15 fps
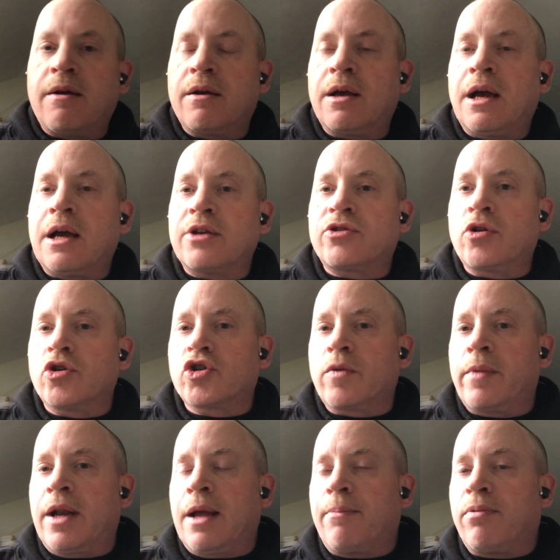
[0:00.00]
uh, social
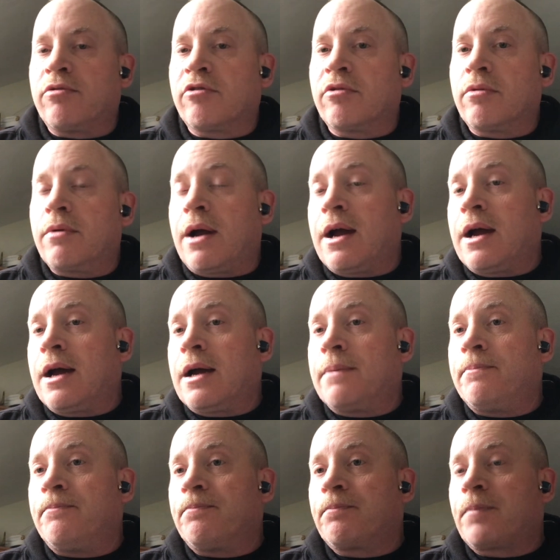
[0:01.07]
media um,